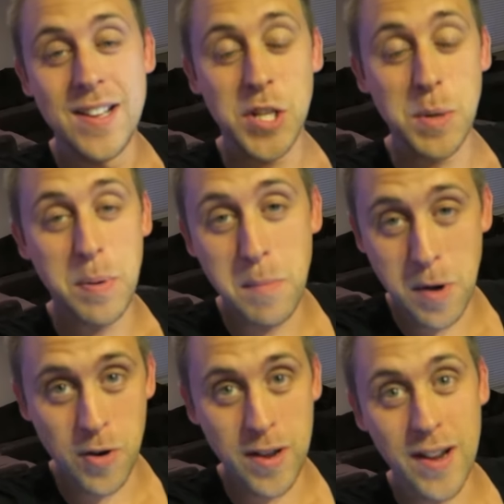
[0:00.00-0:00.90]
to
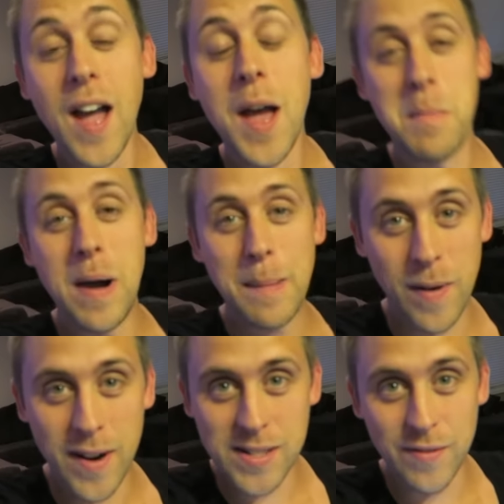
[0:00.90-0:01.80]
promoting my
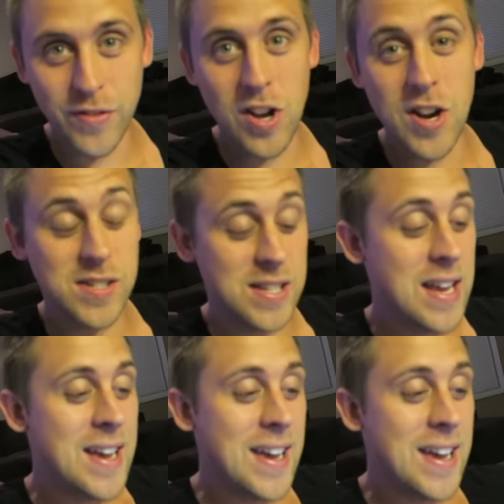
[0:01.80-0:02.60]
pranks and vlogs.